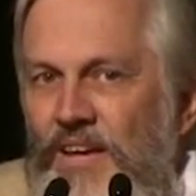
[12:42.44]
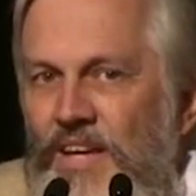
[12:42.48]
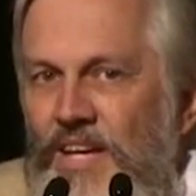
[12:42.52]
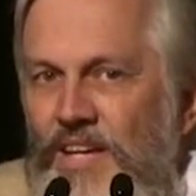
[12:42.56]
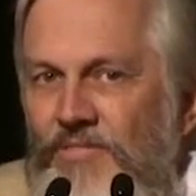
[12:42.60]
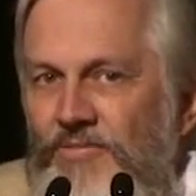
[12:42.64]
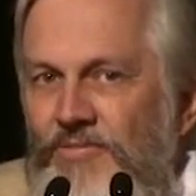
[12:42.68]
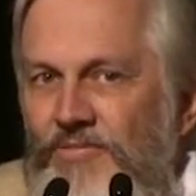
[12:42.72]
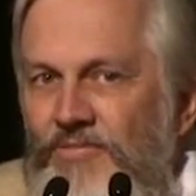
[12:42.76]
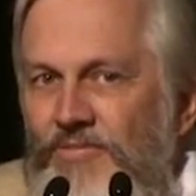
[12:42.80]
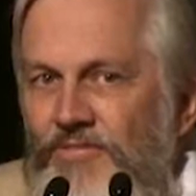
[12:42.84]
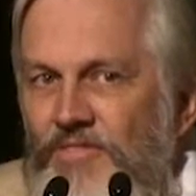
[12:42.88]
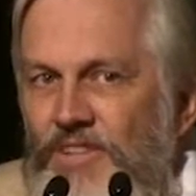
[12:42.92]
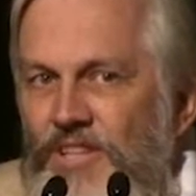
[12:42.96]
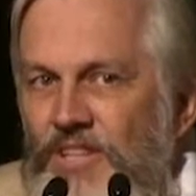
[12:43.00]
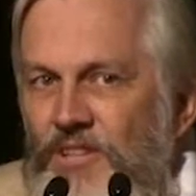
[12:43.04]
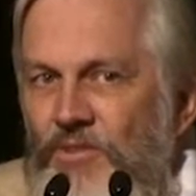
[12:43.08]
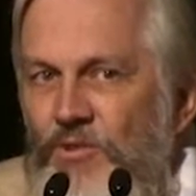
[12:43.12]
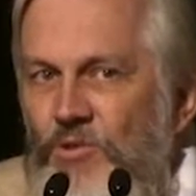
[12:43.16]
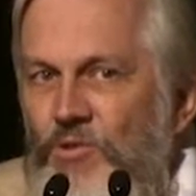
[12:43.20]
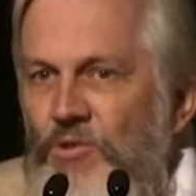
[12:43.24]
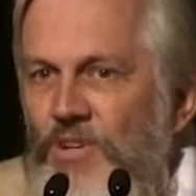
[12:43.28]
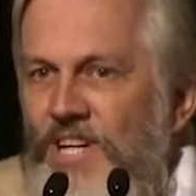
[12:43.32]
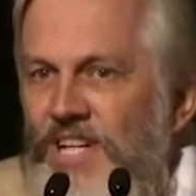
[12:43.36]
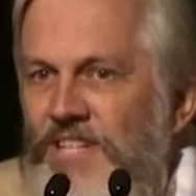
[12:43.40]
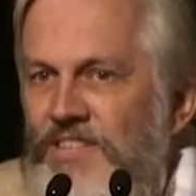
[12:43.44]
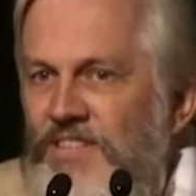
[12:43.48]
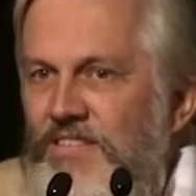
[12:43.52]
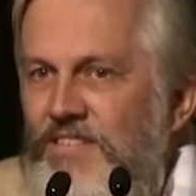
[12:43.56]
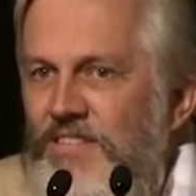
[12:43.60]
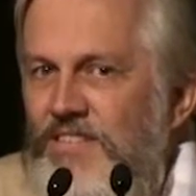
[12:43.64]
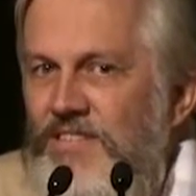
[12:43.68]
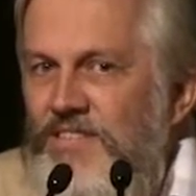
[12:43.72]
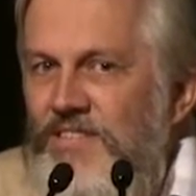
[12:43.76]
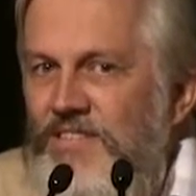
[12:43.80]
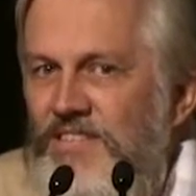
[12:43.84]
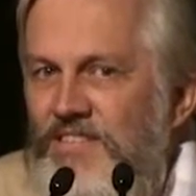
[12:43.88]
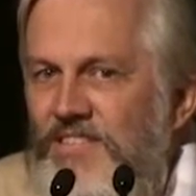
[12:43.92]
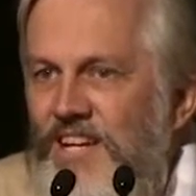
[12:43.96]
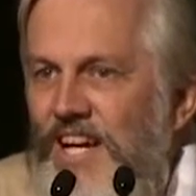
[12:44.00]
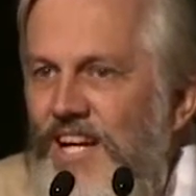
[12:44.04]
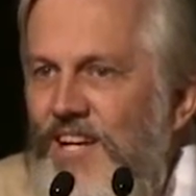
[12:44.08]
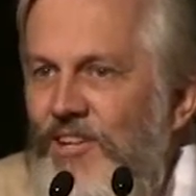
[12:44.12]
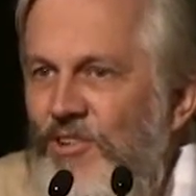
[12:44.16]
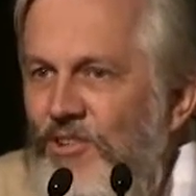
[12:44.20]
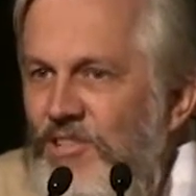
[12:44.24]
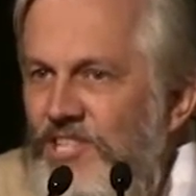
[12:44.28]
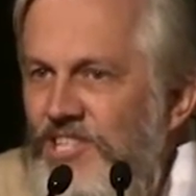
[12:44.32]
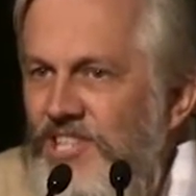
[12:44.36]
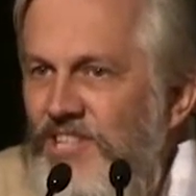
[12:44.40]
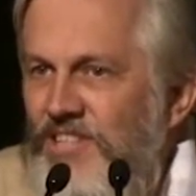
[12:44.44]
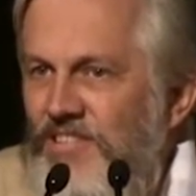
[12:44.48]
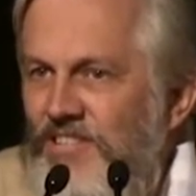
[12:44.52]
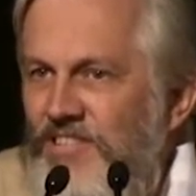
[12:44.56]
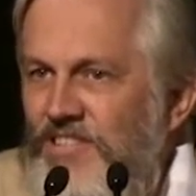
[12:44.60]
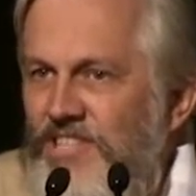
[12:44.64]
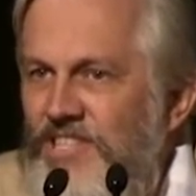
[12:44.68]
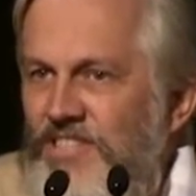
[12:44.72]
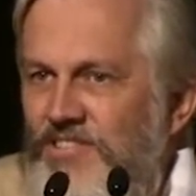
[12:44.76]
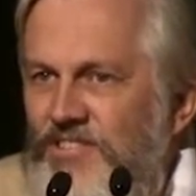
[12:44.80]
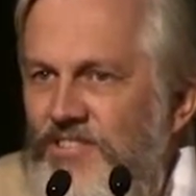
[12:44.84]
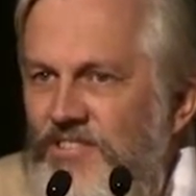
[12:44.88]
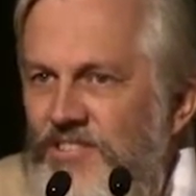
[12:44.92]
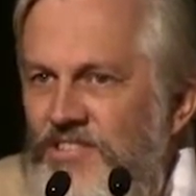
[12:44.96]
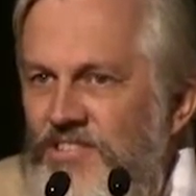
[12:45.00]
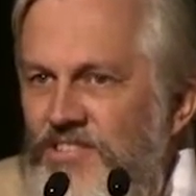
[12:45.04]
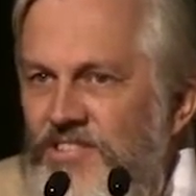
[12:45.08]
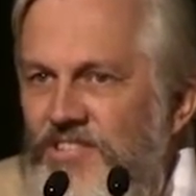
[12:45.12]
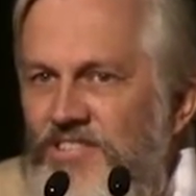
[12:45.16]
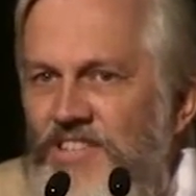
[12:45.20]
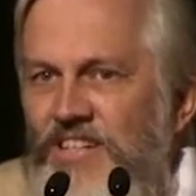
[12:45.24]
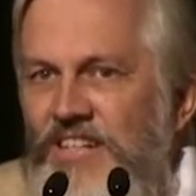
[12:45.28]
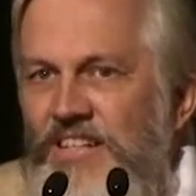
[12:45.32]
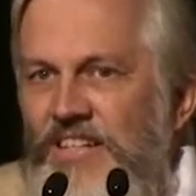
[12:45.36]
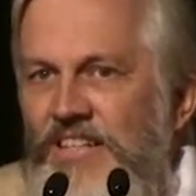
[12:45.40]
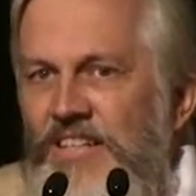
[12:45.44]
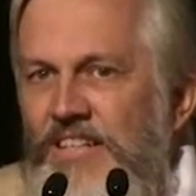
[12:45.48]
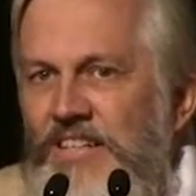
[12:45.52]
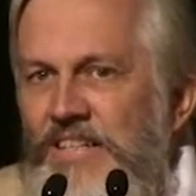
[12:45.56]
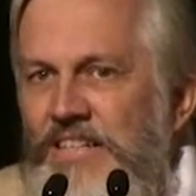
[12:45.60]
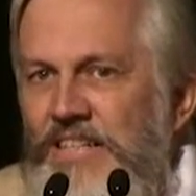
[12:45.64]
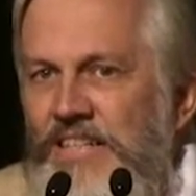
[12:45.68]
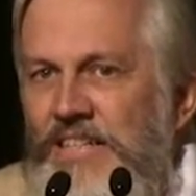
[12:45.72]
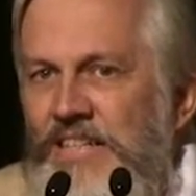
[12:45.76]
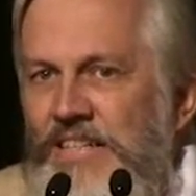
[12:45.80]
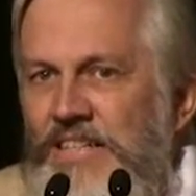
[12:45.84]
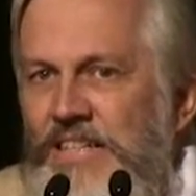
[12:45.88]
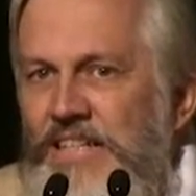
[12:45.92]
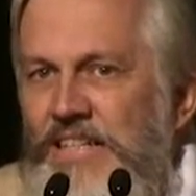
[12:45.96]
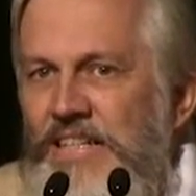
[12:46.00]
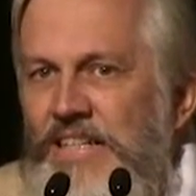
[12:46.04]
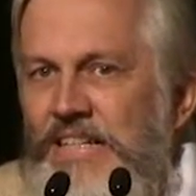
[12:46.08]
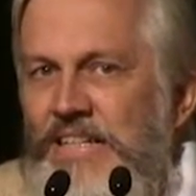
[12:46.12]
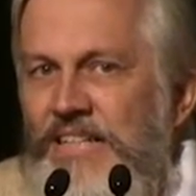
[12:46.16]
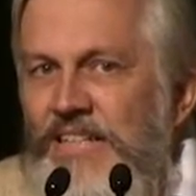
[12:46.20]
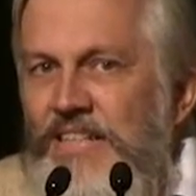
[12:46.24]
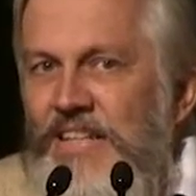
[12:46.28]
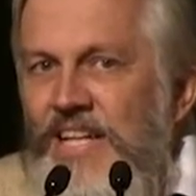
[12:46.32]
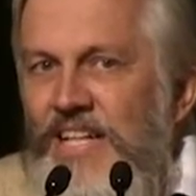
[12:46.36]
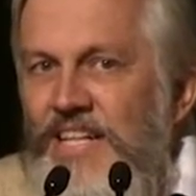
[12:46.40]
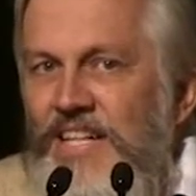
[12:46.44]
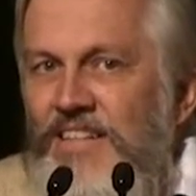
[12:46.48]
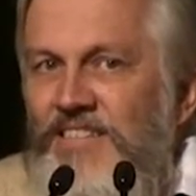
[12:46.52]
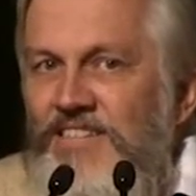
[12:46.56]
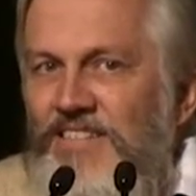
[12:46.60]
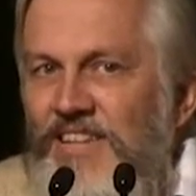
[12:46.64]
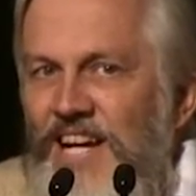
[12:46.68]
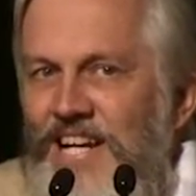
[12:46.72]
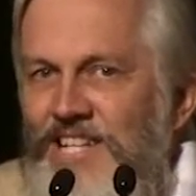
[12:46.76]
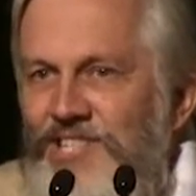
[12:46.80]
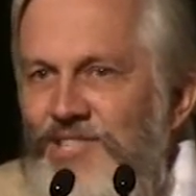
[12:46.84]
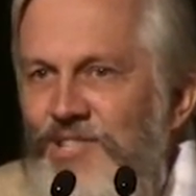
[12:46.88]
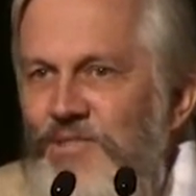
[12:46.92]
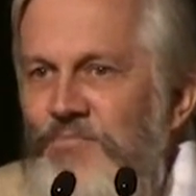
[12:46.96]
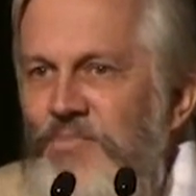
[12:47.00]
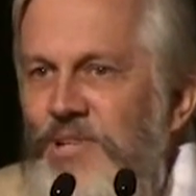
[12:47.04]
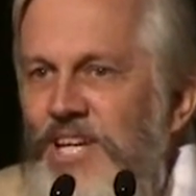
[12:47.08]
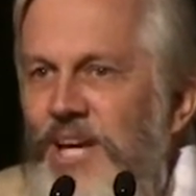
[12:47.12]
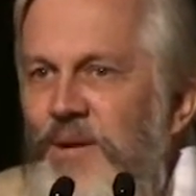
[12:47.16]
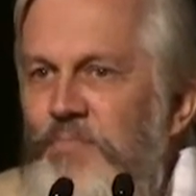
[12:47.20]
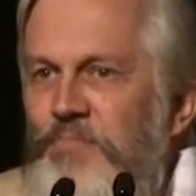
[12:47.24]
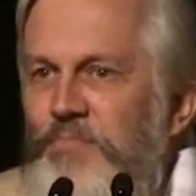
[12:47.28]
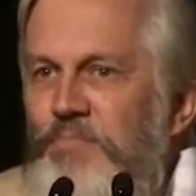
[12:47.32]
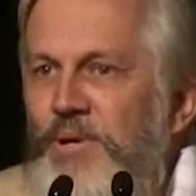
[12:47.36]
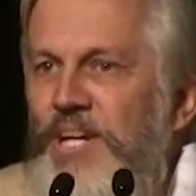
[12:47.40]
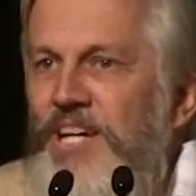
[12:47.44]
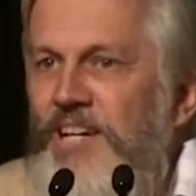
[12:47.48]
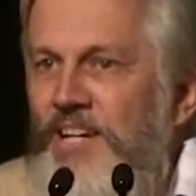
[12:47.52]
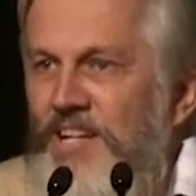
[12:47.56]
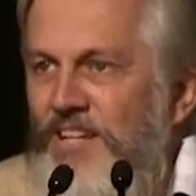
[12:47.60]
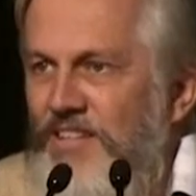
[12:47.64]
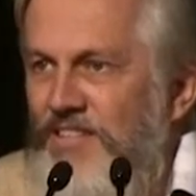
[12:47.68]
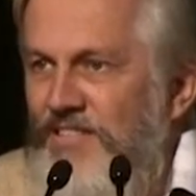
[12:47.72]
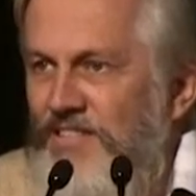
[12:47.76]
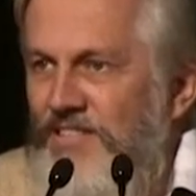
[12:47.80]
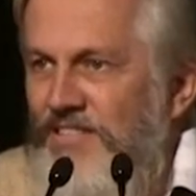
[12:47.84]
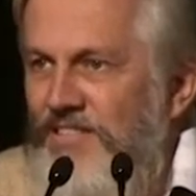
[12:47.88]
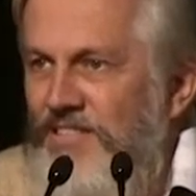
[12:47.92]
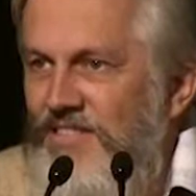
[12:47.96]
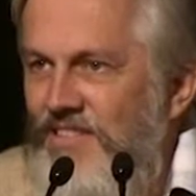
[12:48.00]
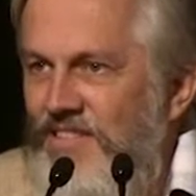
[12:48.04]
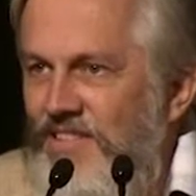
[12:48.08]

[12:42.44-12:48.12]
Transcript: If you look at psychological research, then it tries to be empirical.